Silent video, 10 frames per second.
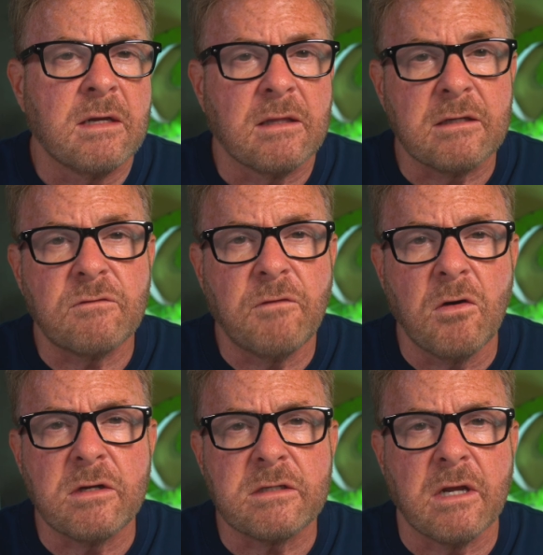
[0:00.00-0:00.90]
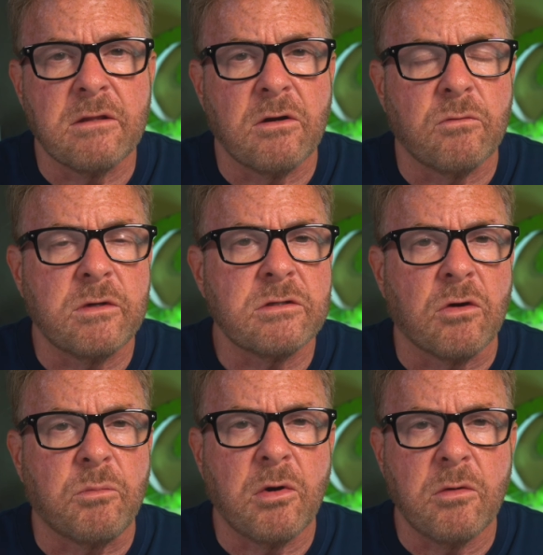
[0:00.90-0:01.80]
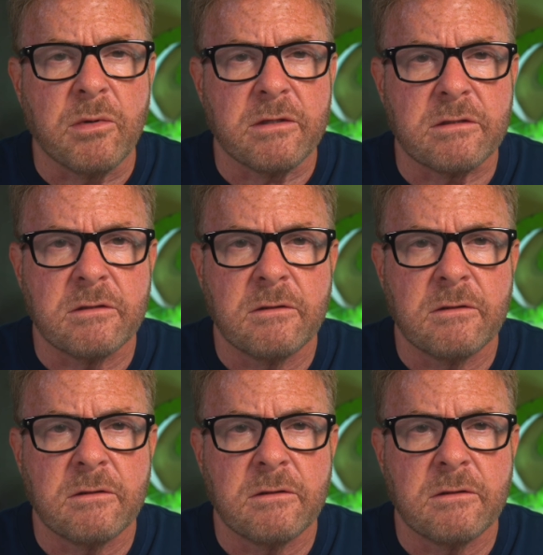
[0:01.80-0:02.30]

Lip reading: less focused on their original purpose.